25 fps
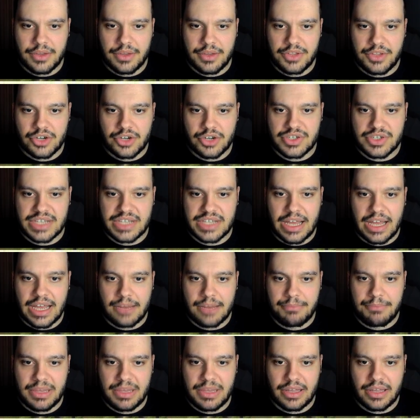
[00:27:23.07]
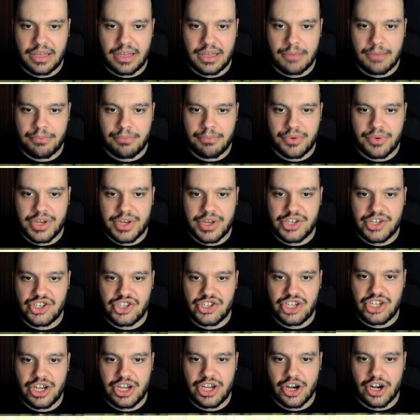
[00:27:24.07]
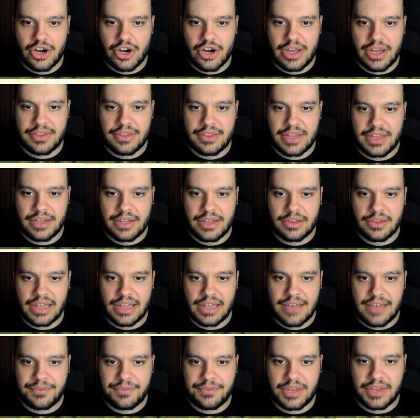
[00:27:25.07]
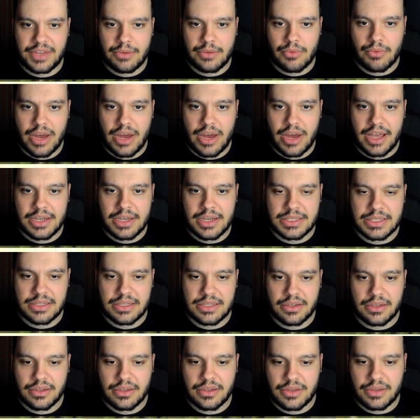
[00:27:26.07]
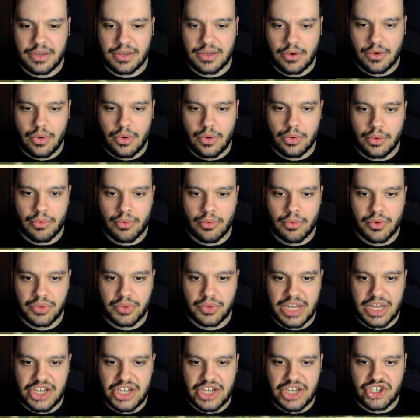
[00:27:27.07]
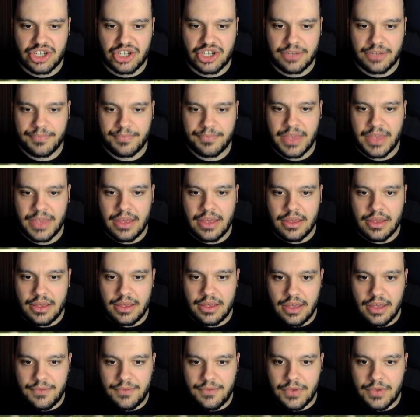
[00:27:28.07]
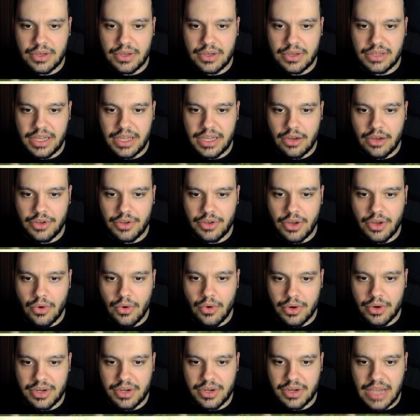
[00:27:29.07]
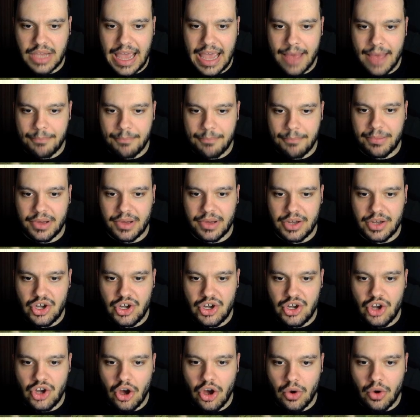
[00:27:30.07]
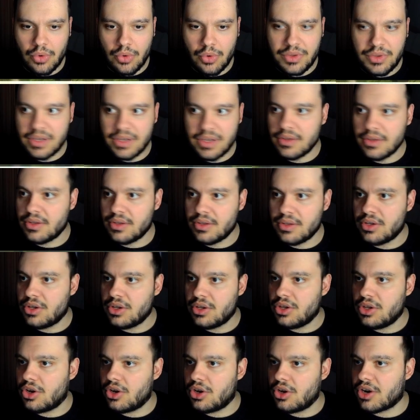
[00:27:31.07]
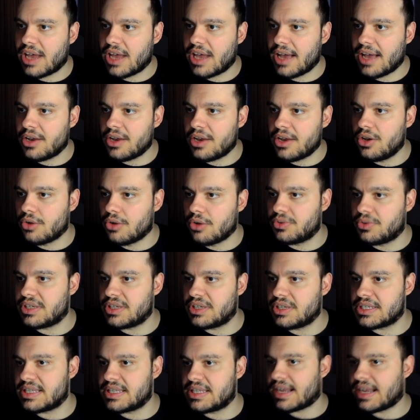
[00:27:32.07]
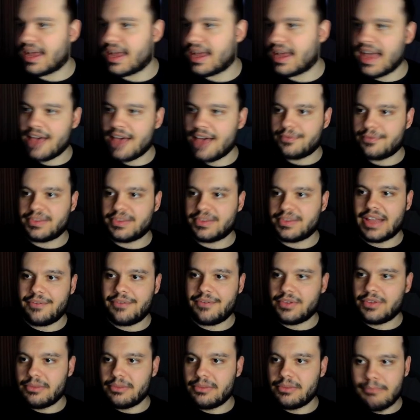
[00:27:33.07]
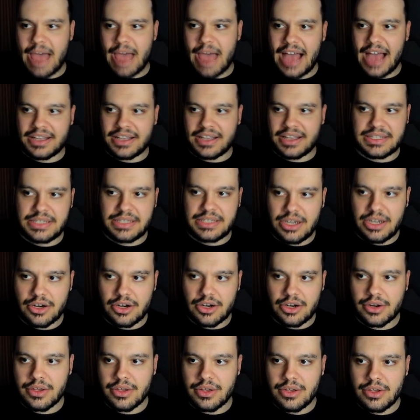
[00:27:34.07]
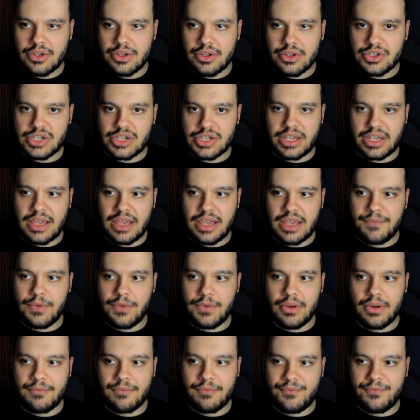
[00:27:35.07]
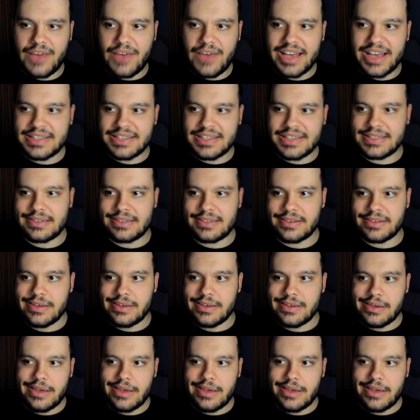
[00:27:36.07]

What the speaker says: There's gonna be like a bridge here, and then left and right is the whole rotation. If you click on the Orc Camp node, you're gonna notice that I have level max here. So like if you invest